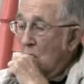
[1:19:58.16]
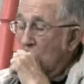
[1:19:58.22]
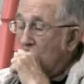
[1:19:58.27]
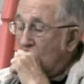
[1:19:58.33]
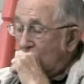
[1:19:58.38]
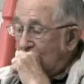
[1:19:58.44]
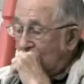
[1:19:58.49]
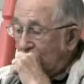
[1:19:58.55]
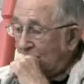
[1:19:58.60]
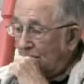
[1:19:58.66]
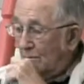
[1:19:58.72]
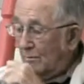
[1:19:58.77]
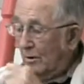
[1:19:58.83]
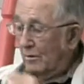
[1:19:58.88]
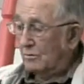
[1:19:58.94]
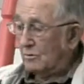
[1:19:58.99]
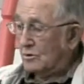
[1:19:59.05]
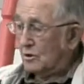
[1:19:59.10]
I
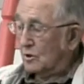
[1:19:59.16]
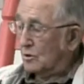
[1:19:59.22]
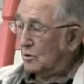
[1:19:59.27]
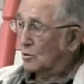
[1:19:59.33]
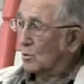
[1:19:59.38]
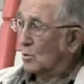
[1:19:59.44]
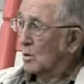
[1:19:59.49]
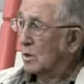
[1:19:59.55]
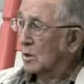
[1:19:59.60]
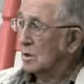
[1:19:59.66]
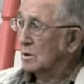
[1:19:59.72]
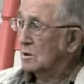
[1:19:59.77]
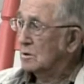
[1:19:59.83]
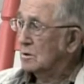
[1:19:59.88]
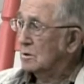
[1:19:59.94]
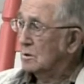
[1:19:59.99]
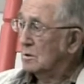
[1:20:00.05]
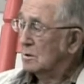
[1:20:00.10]
believe it's in the
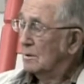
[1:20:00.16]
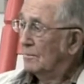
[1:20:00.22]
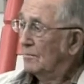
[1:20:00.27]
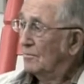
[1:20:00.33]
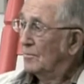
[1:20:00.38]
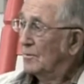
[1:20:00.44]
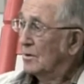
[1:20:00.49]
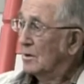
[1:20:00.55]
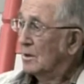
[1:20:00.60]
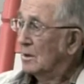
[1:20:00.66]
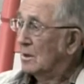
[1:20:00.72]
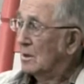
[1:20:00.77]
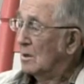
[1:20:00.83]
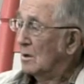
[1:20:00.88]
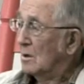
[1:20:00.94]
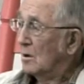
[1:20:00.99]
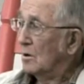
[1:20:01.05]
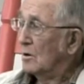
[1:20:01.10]
20s,
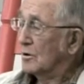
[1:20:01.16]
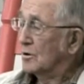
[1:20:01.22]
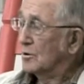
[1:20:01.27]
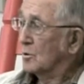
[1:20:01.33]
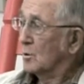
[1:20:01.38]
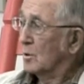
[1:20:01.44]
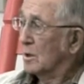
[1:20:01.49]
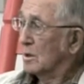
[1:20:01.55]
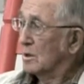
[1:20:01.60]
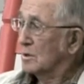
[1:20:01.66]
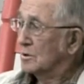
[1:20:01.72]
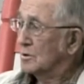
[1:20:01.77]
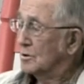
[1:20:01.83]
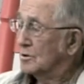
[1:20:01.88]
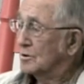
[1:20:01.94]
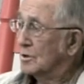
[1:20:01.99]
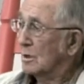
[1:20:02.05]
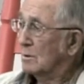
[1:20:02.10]
early 20s
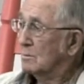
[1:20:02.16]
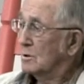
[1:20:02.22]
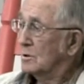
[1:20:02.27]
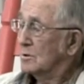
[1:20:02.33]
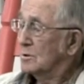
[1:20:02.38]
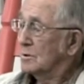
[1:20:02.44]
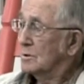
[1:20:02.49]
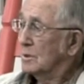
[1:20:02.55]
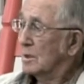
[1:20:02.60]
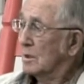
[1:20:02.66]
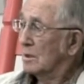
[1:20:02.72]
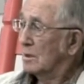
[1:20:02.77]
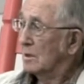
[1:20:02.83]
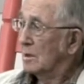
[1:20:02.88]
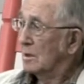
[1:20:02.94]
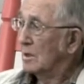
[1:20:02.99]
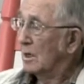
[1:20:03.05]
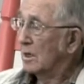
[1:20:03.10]
or summers,
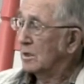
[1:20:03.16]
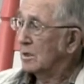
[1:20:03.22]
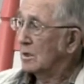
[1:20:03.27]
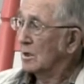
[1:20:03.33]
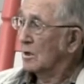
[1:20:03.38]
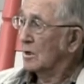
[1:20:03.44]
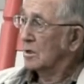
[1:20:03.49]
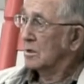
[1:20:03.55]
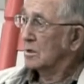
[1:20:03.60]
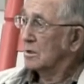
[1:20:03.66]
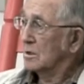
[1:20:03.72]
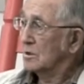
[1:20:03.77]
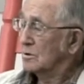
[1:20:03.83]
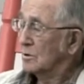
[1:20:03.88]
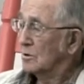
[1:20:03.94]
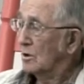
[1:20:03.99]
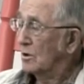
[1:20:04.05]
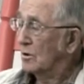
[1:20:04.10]
late
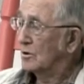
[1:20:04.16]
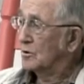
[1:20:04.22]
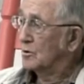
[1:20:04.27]
19s or early